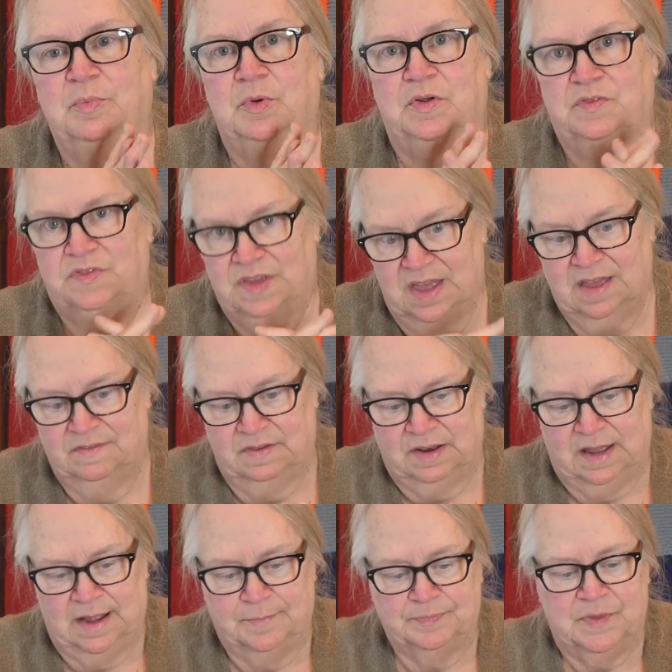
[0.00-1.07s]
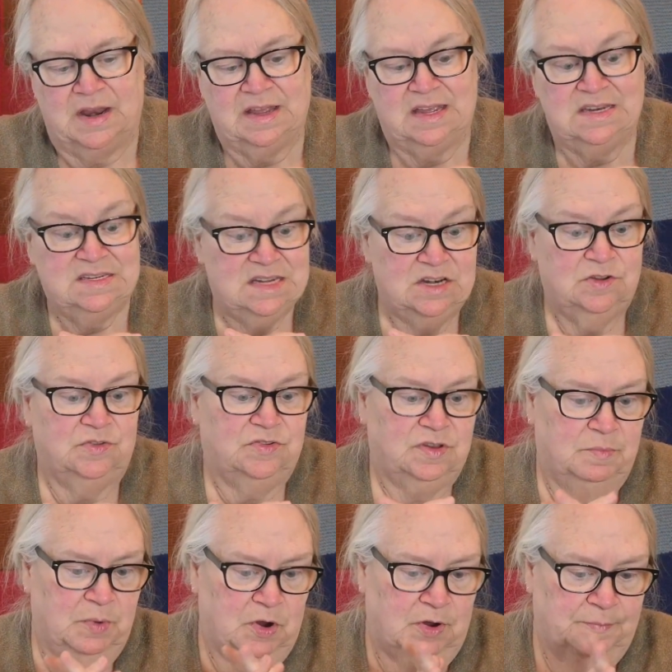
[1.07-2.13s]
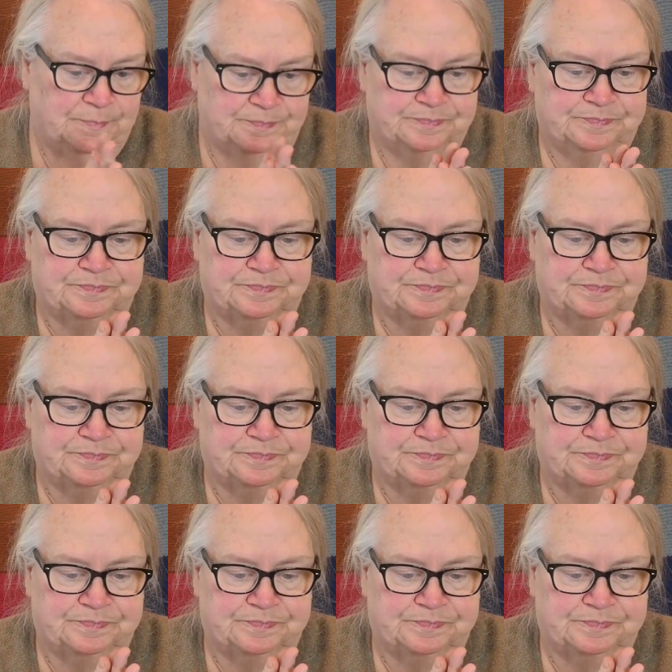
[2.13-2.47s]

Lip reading: burns evenly and it continues to burn.